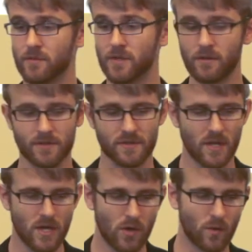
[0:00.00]
use,
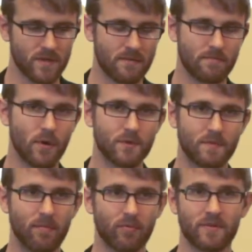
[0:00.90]
was that most
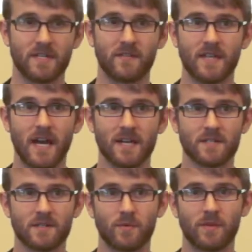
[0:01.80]
people receive
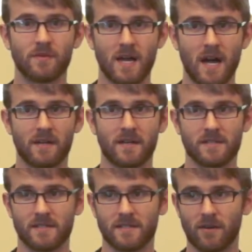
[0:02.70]
texts when they're not
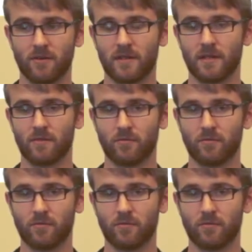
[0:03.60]
necessarily